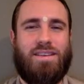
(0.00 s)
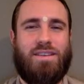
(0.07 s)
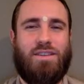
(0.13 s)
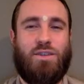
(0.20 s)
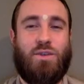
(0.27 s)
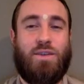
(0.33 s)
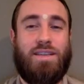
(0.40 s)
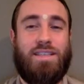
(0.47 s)

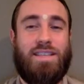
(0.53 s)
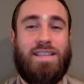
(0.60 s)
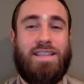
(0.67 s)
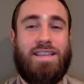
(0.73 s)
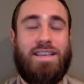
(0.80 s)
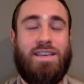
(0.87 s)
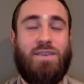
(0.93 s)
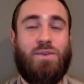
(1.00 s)
So it is said
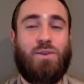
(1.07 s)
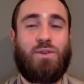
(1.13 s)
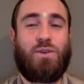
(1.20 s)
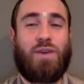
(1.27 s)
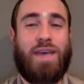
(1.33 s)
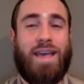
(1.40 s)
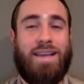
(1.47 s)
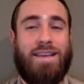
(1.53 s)
that he also
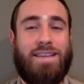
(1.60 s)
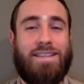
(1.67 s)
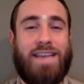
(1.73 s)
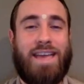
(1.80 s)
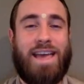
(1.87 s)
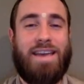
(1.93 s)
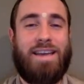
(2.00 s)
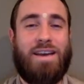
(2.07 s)
held his
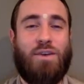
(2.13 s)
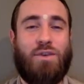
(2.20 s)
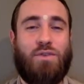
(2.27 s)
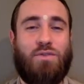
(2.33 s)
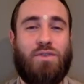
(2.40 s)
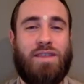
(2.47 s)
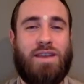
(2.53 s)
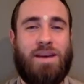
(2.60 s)
hand out
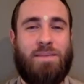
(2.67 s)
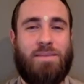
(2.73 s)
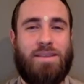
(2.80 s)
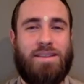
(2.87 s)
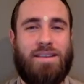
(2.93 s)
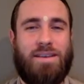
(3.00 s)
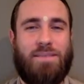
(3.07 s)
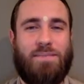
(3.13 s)
for the
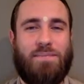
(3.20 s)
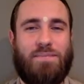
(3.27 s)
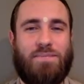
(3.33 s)
amrita.